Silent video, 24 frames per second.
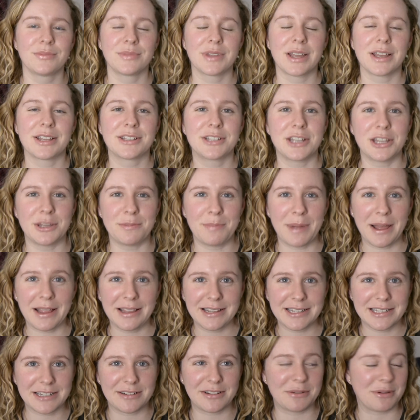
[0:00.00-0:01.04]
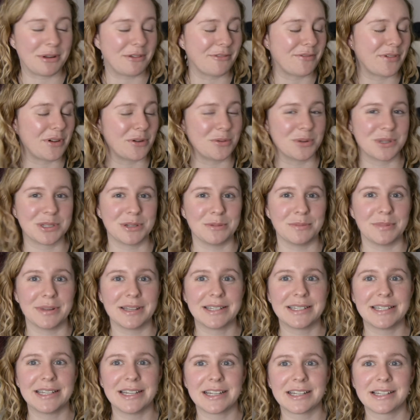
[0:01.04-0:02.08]
So the palette that we went for was number
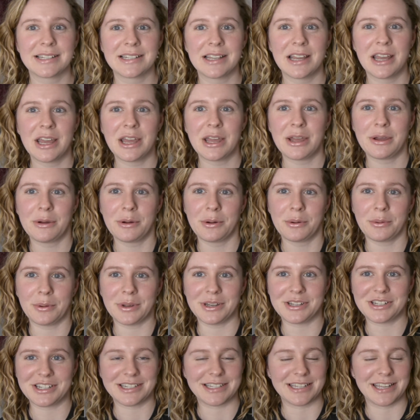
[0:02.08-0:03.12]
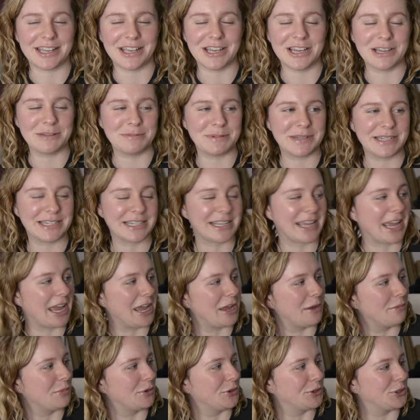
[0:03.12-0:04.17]
6, which is the Urban
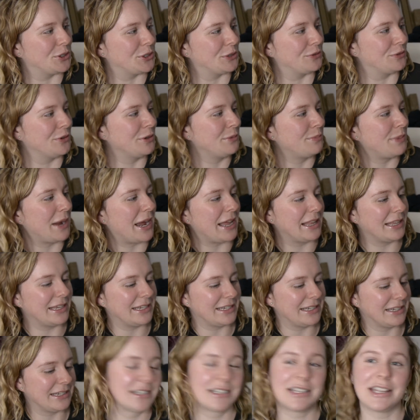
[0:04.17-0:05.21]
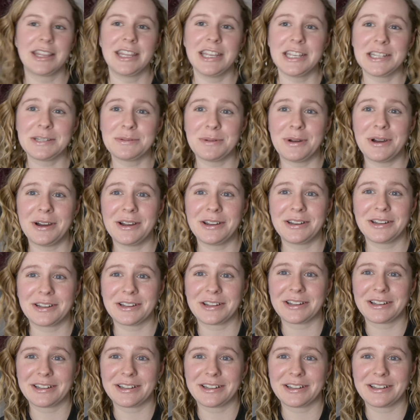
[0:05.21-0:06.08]
Decay Born to Run palette. So this one,